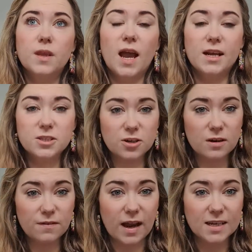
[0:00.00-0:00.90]

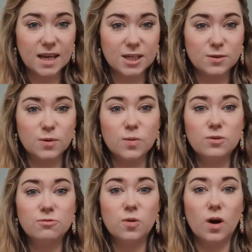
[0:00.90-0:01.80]
external validation. We
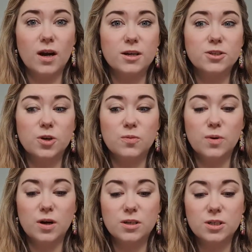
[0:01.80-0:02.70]
wouldn't require so
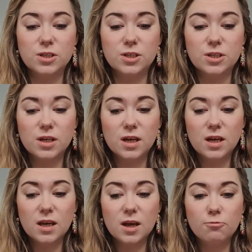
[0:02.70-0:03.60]
much
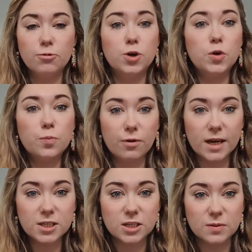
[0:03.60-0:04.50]

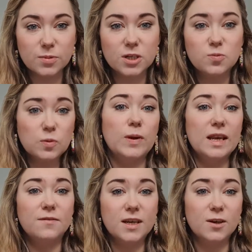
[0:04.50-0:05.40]
recuperation, because we'd be
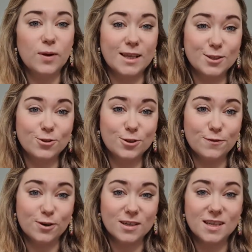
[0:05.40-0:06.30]
living in a way that's true
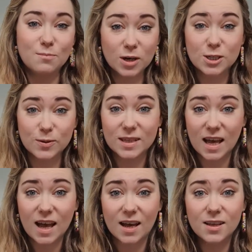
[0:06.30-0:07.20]
for us. And by doing
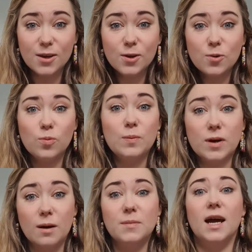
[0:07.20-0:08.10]
that, we
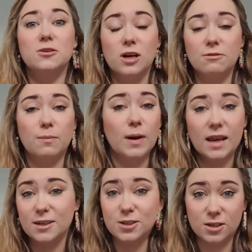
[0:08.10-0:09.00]
become naturally
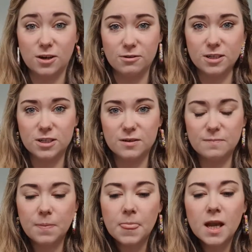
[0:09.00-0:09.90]
replenished and nourished.
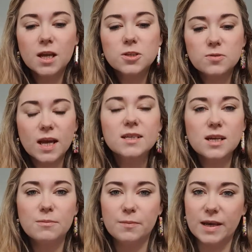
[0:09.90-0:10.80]
So next
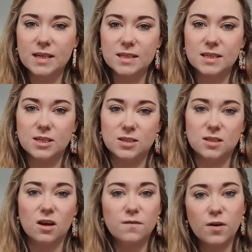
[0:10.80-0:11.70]
time you're making decisions,
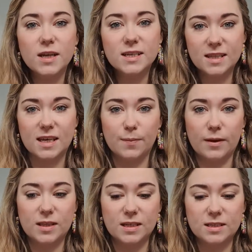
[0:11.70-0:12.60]
I invite you to think
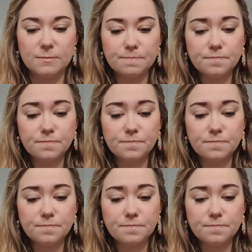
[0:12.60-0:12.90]
about this.